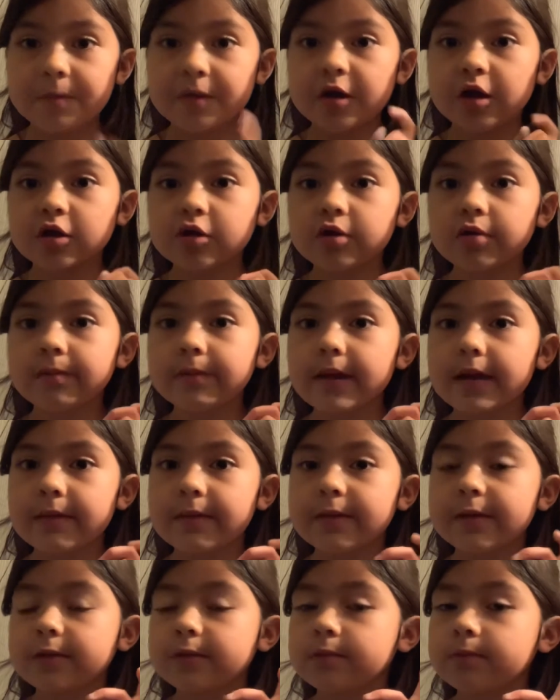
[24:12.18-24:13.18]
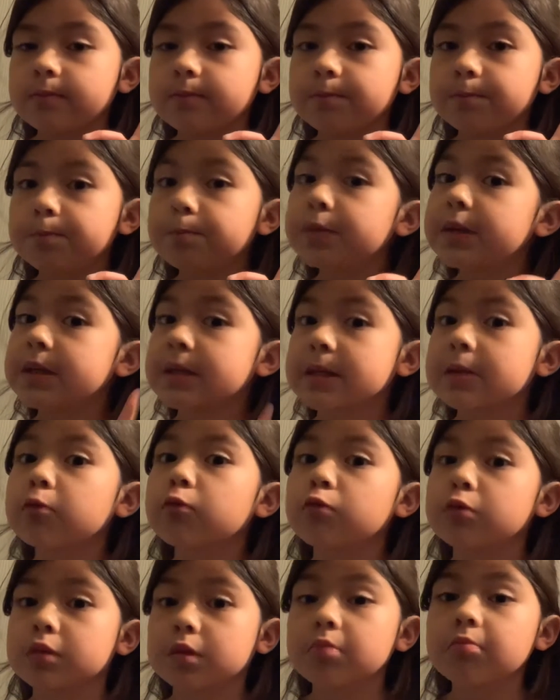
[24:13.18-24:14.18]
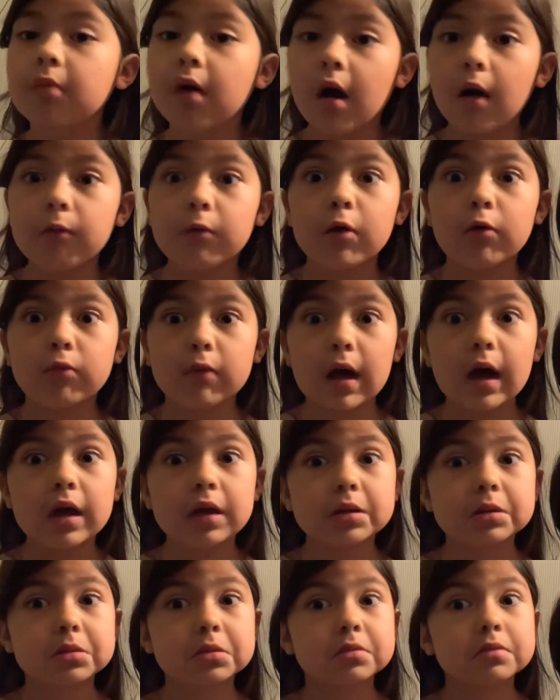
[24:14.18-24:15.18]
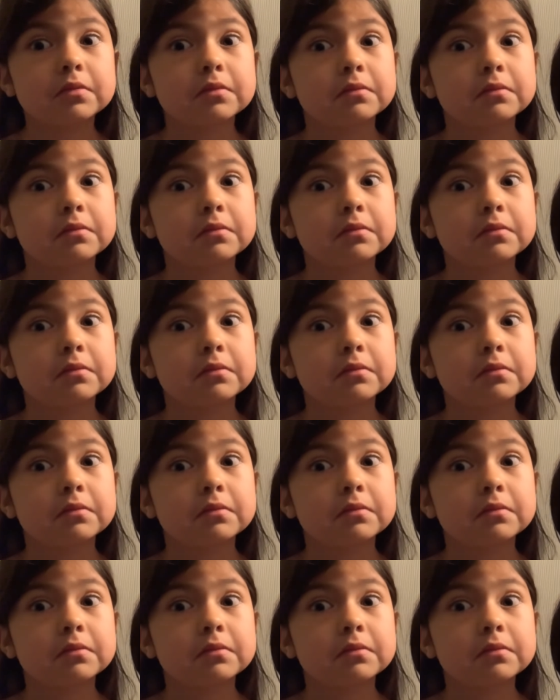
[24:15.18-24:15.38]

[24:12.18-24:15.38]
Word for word: because there may be school tomorrow, guys.